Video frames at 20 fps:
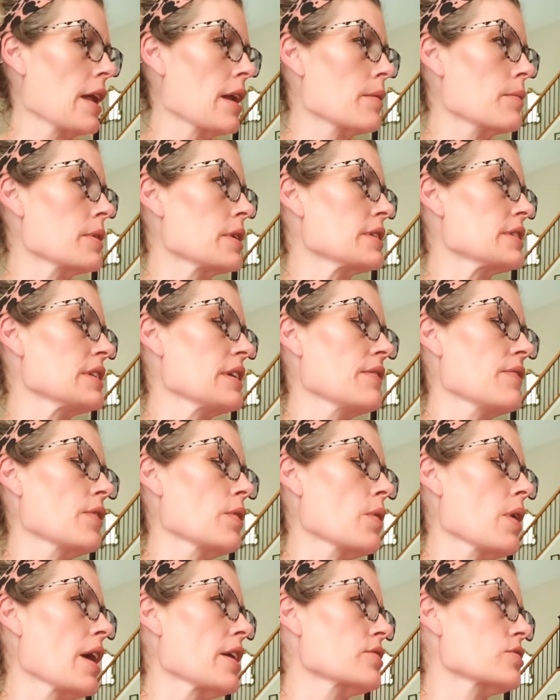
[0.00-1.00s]
I want to see if
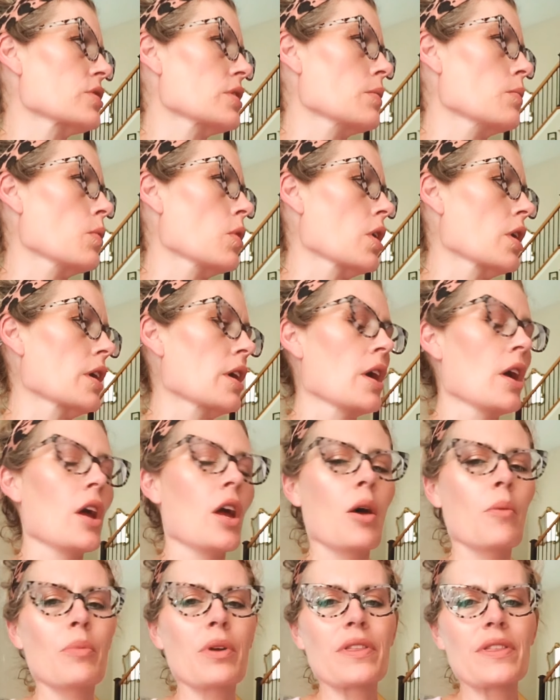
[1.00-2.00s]
it'll actually work.
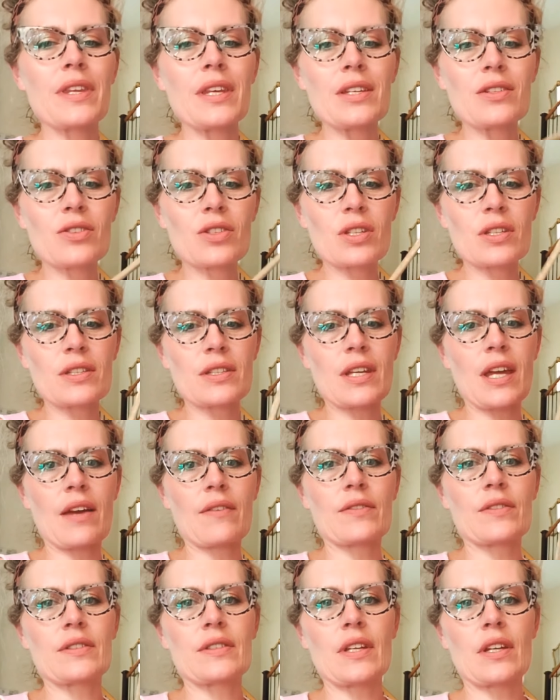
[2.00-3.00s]
But these just have
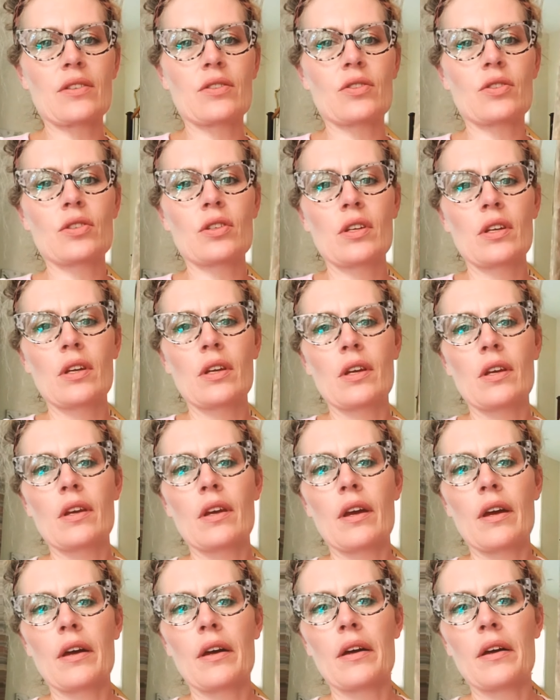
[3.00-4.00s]
such
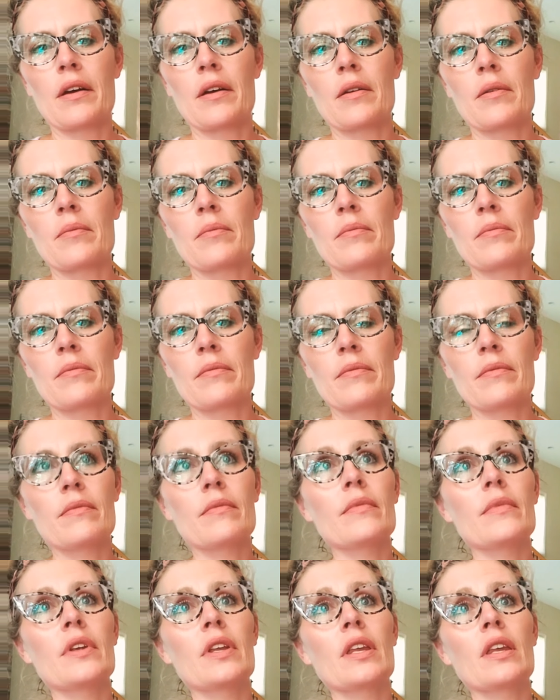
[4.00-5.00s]

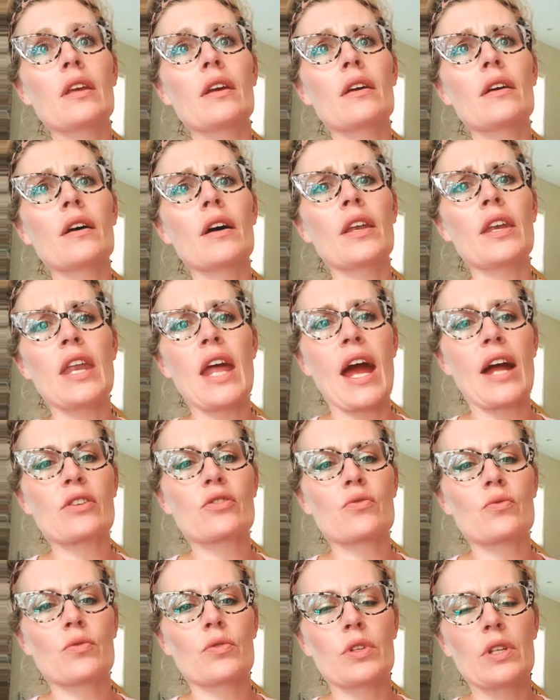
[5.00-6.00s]
a
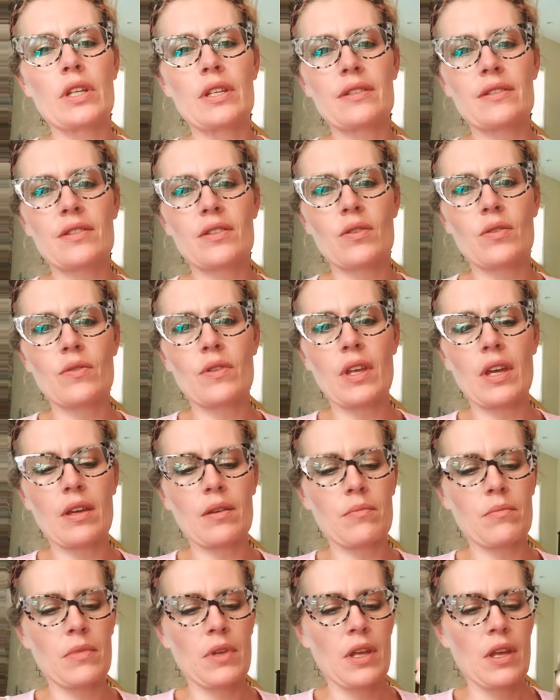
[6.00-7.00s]
naturalness to
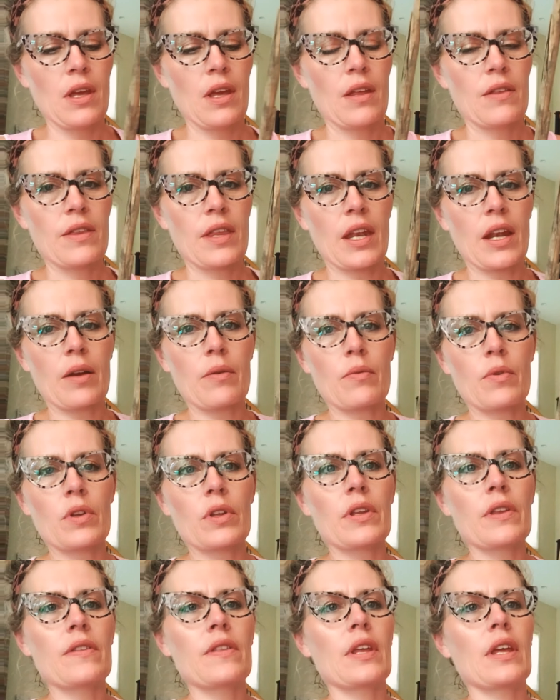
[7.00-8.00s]
them that I
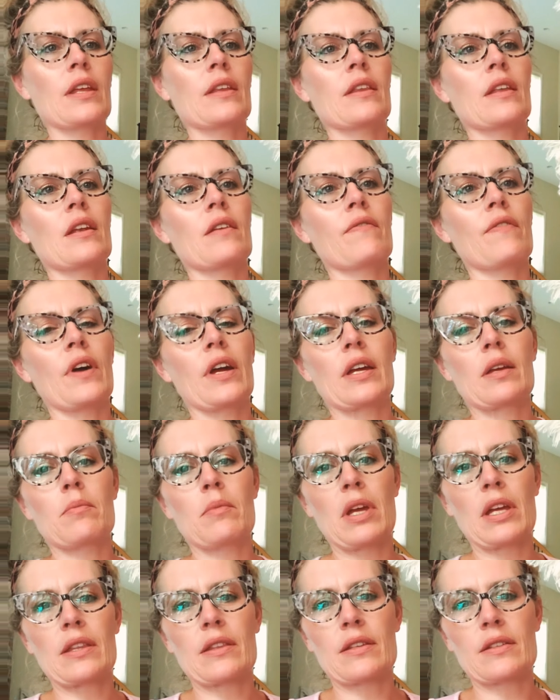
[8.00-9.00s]
really think that if I can
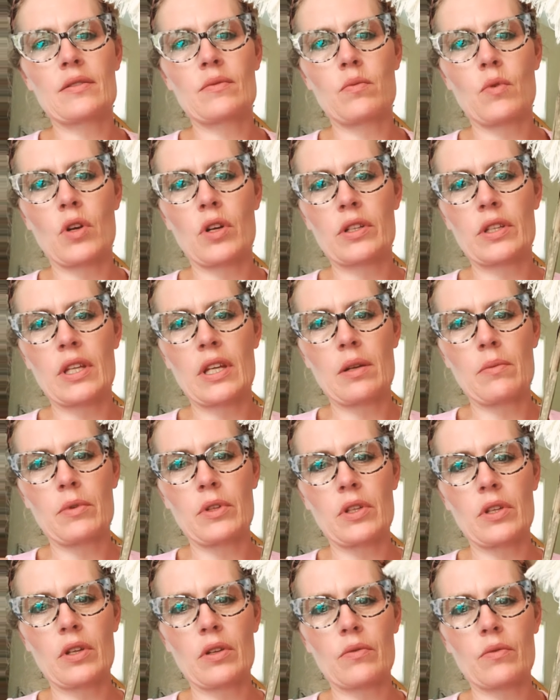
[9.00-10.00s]
make this work, that it
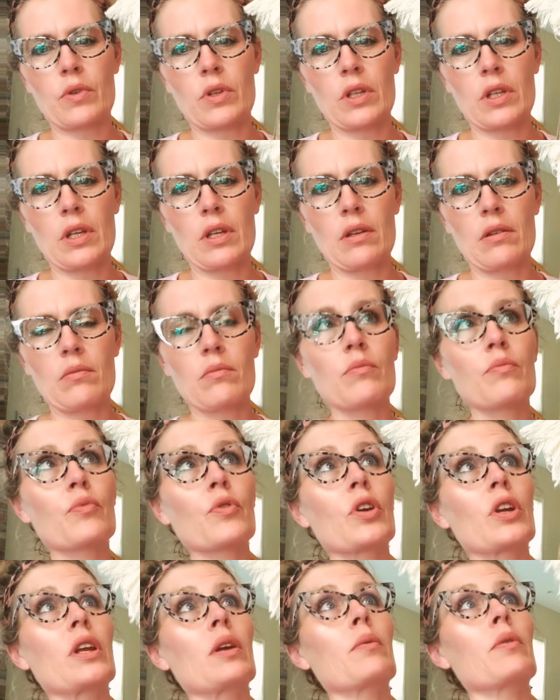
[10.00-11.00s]
would look really
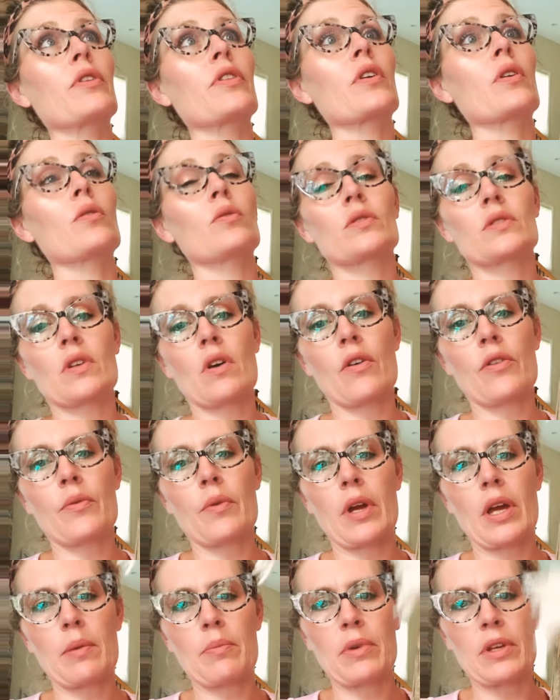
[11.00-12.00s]
pretty with those all the
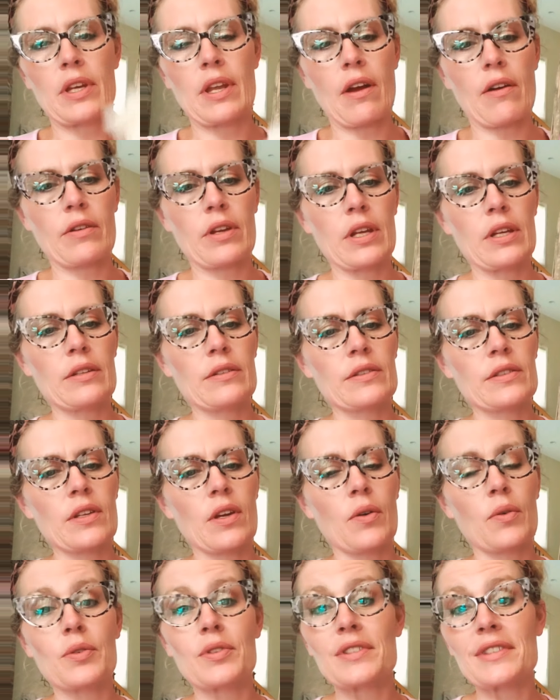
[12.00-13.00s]
way up and down it.
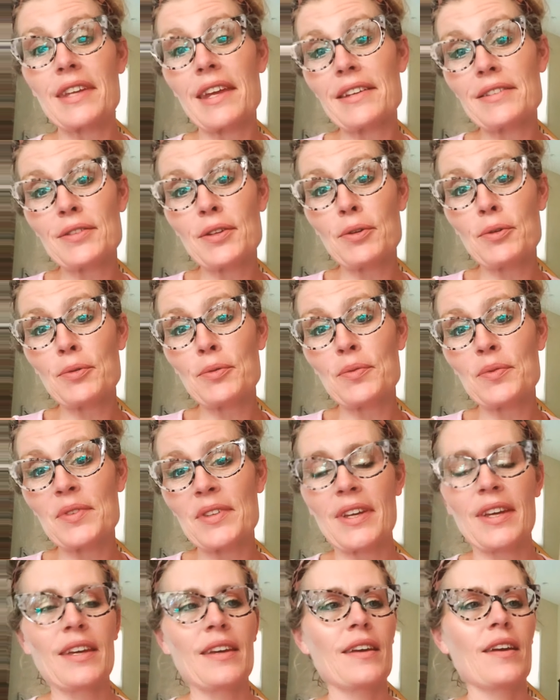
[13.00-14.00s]
So stay tuned.
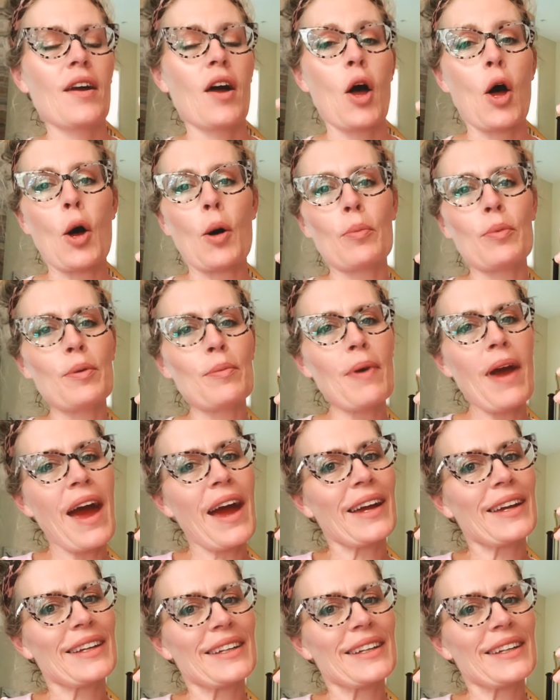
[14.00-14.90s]
I'll be back.